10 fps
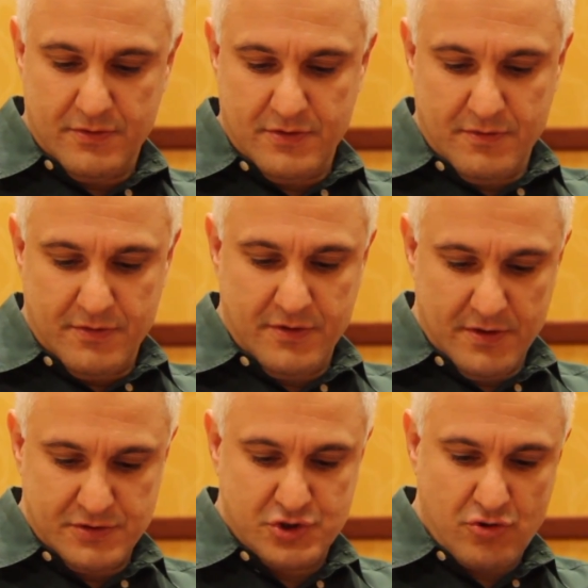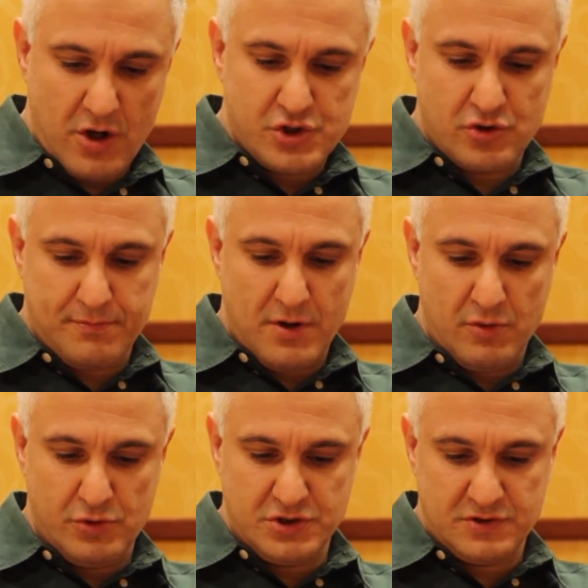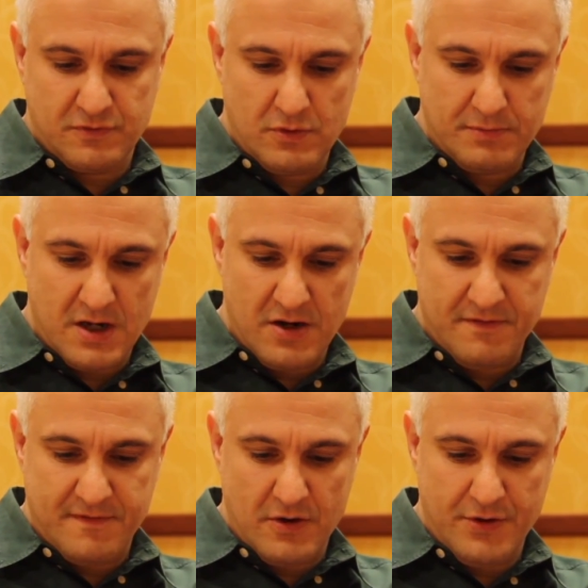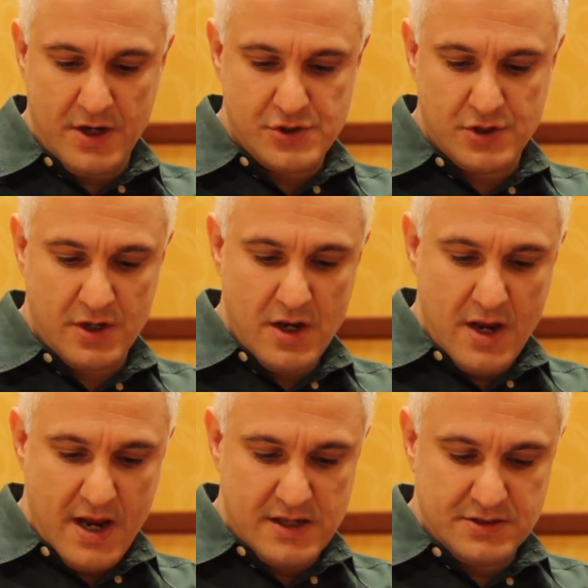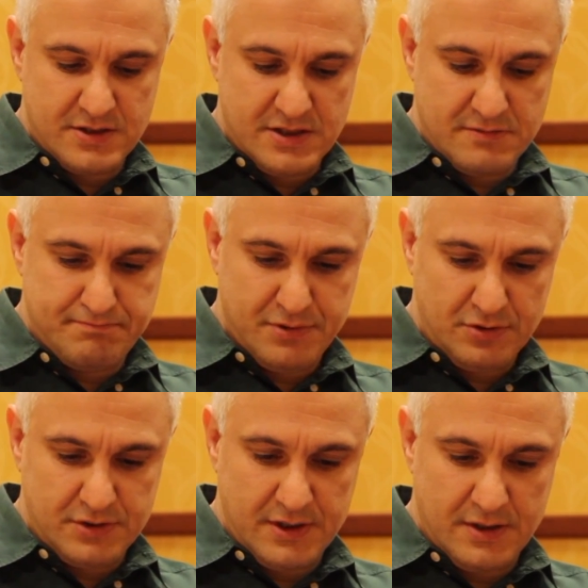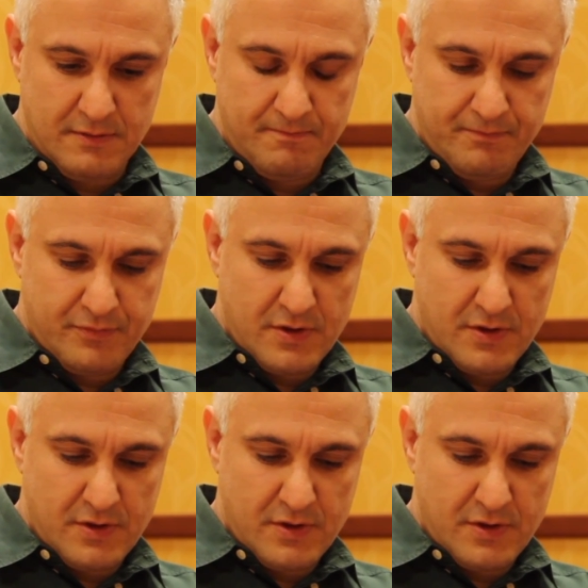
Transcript: the structure upon which it's formed, kind of the foundation, has these built-in.